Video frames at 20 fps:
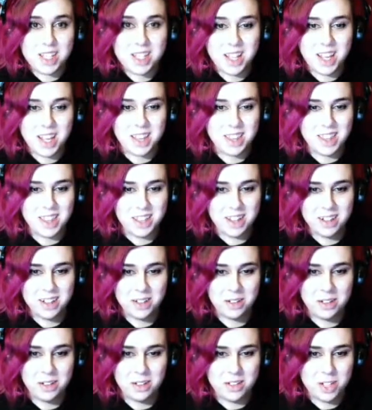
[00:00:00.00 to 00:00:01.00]
like the
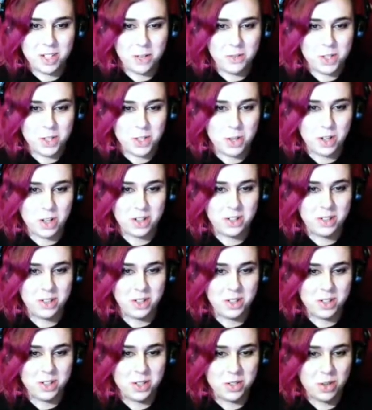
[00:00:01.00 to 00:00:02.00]
self-destruct on the
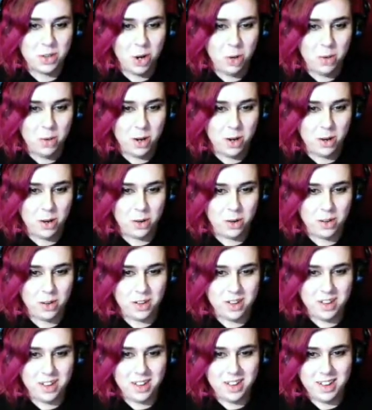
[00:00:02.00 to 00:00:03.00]
Nostromo.
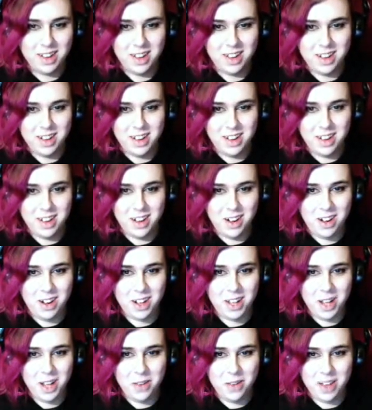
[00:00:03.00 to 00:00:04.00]
Oh, I
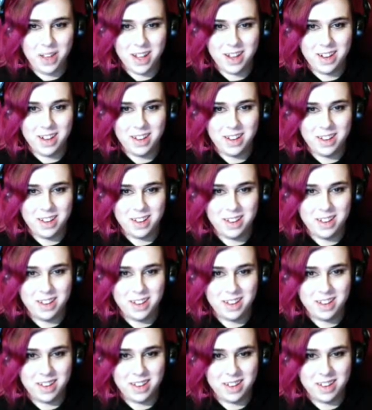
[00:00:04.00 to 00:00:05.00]
love it.
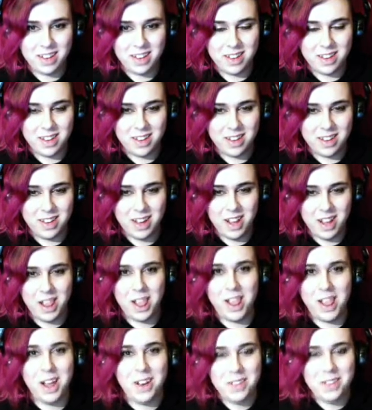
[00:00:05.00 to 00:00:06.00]
I
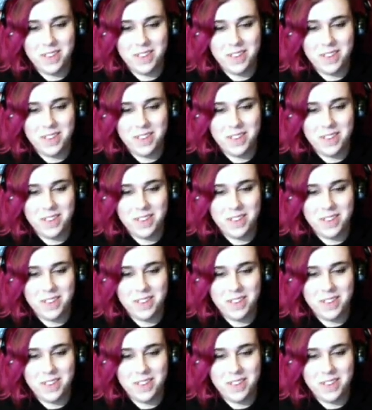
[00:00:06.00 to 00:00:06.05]
love